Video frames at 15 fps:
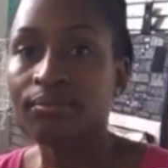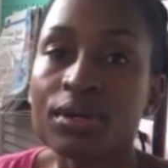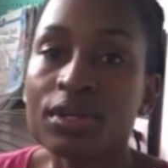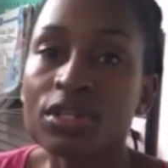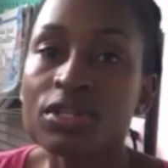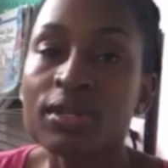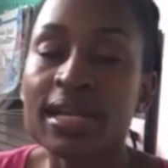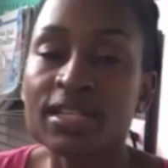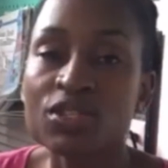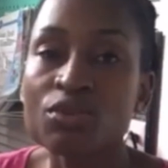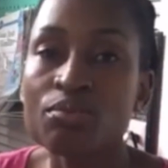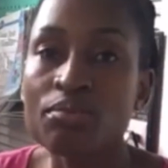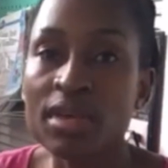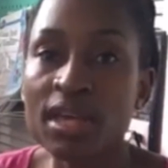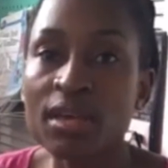so that you
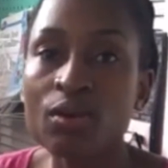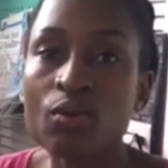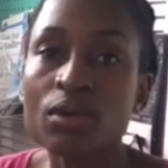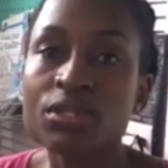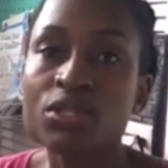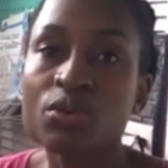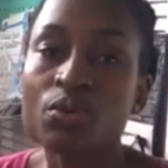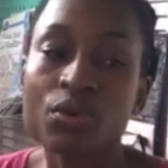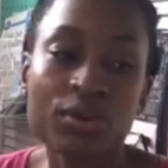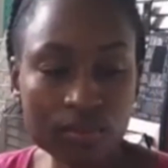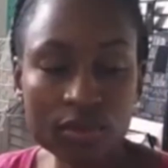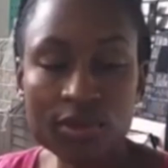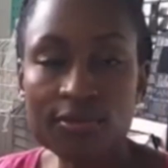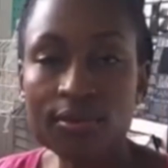make what your work is